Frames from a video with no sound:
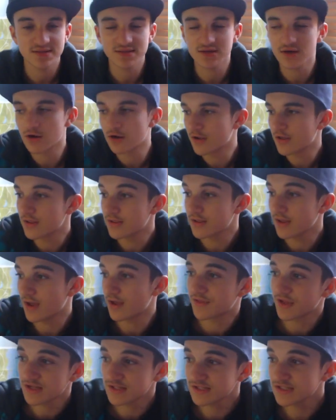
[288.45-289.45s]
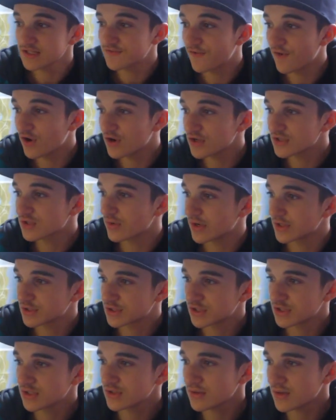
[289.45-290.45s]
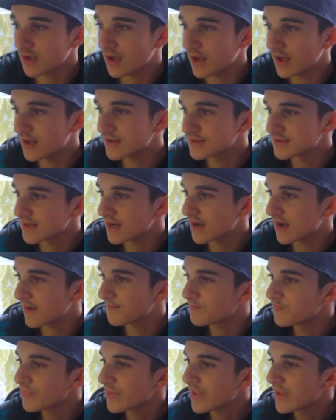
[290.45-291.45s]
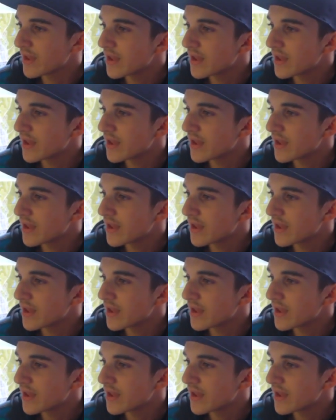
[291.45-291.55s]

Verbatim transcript: So yeah, that's his first question, and um,